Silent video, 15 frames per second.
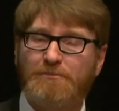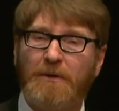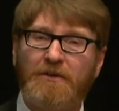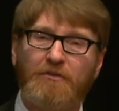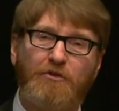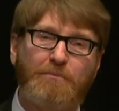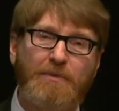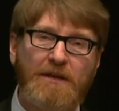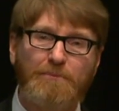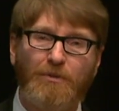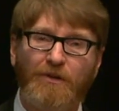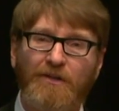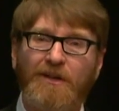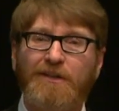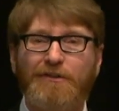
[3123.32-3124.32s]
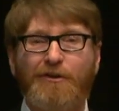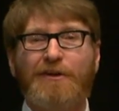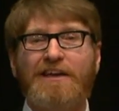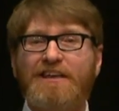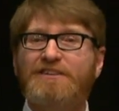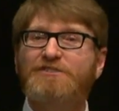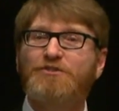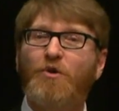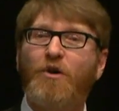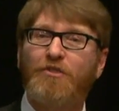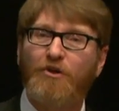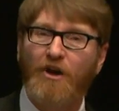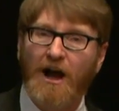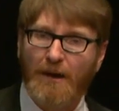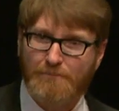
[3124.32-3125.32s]
on other people. There is no
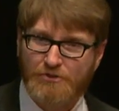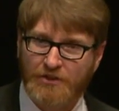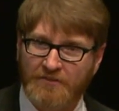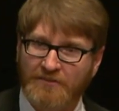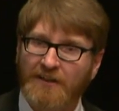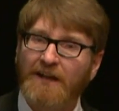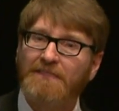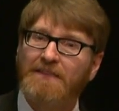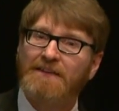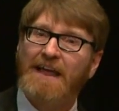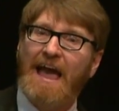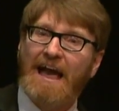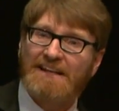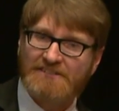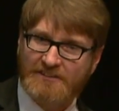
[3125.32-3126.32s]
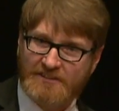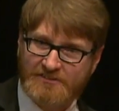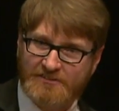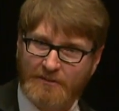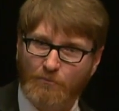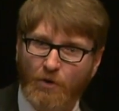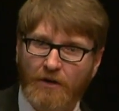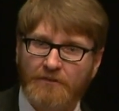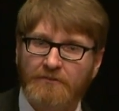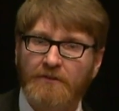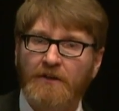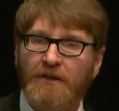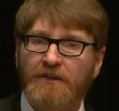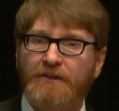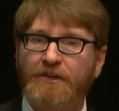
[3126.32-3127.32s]
other option than asking someone,
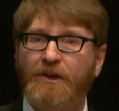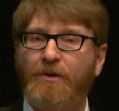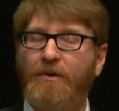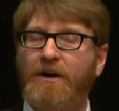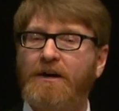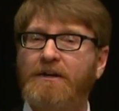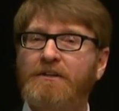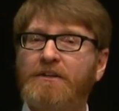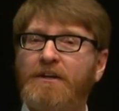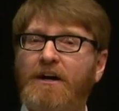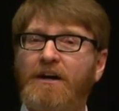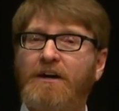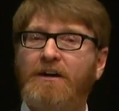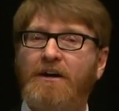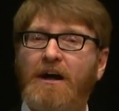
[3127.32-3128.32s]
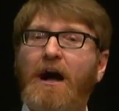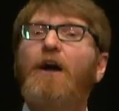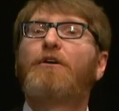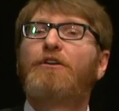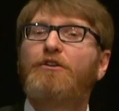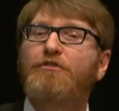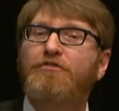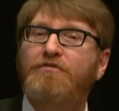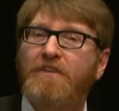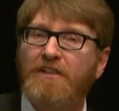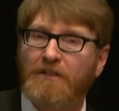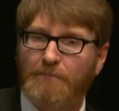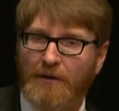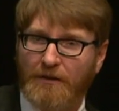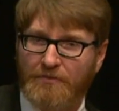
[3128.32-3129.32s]
you know, uh, uh, how do you
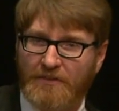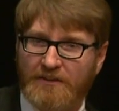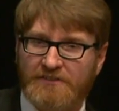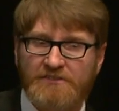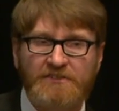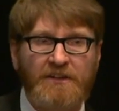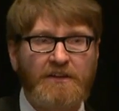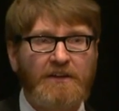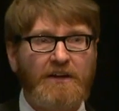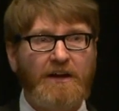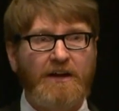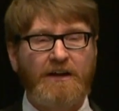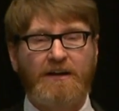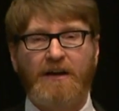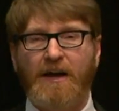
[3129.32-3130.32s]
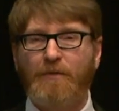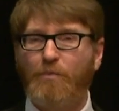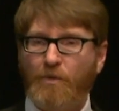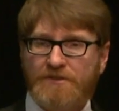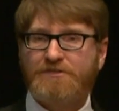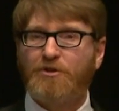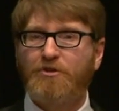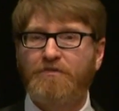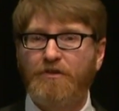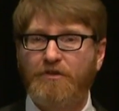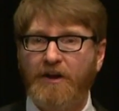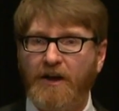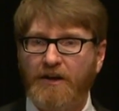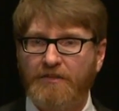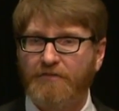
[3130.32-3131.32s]
feel about this? Uh, I once interviewed
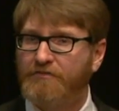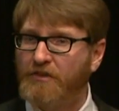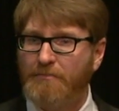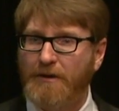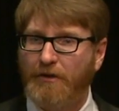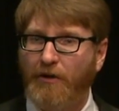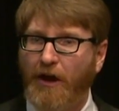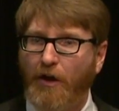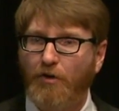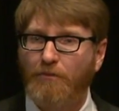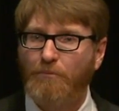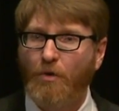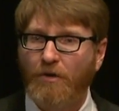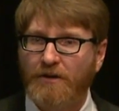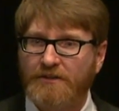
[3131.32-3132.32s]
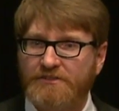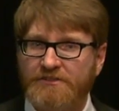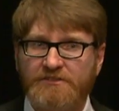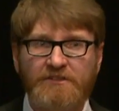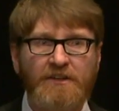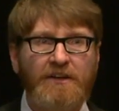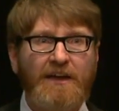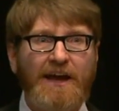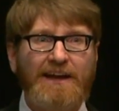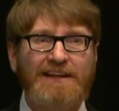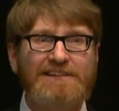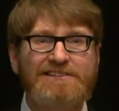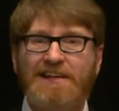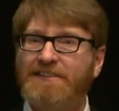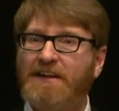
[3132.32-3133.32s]
uh, the filmmaker Errol Morris, and
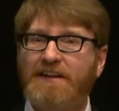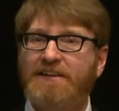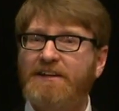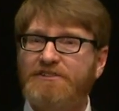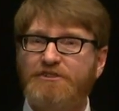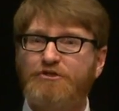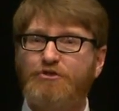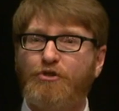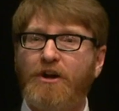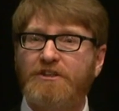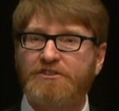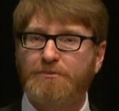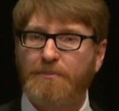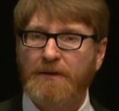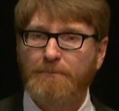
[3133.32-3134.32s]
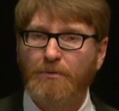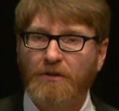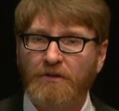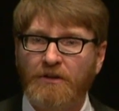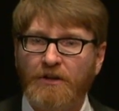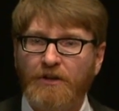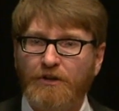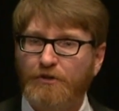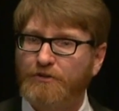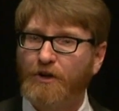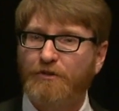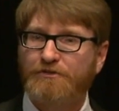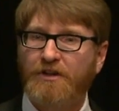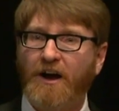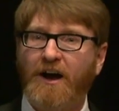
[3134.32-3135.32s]
he said that he doesn't trust people who
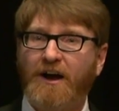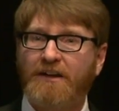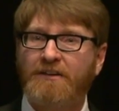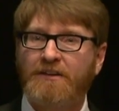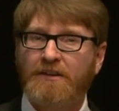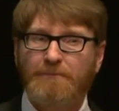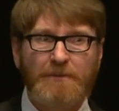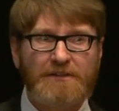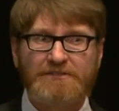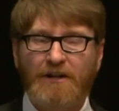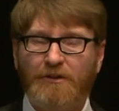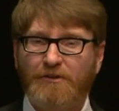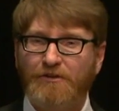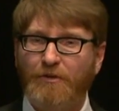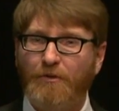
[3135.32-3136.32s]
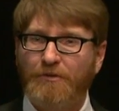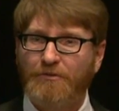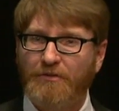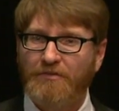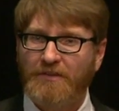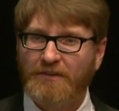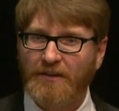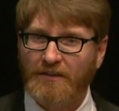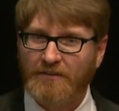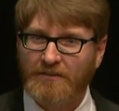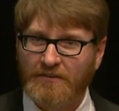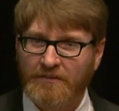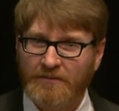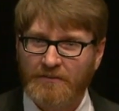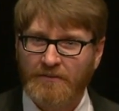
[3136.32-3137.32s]
don't talk, because how do you know what they're thinking?
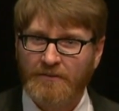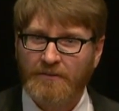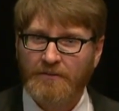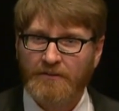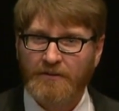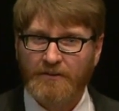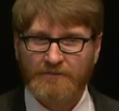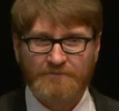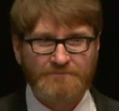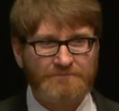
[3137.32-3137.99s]
You know?